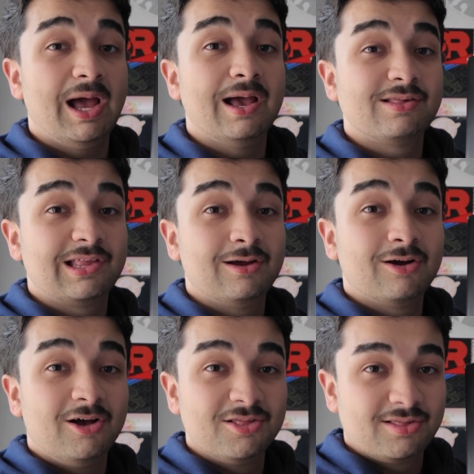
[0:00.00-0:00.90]
as they are
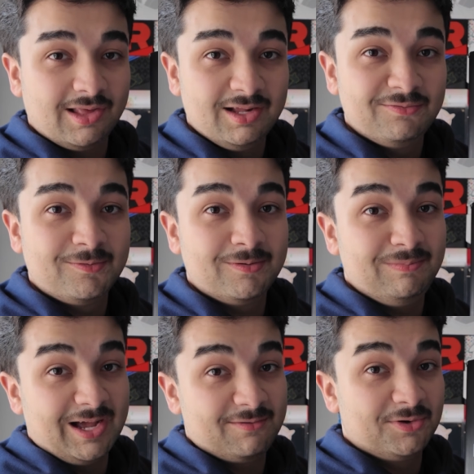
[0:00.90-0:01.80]
on sale for
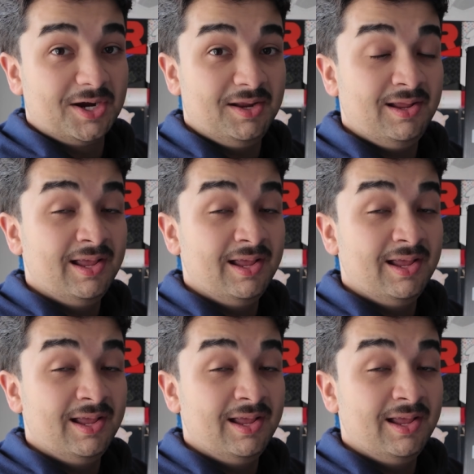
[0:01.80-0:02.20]
Black Friday,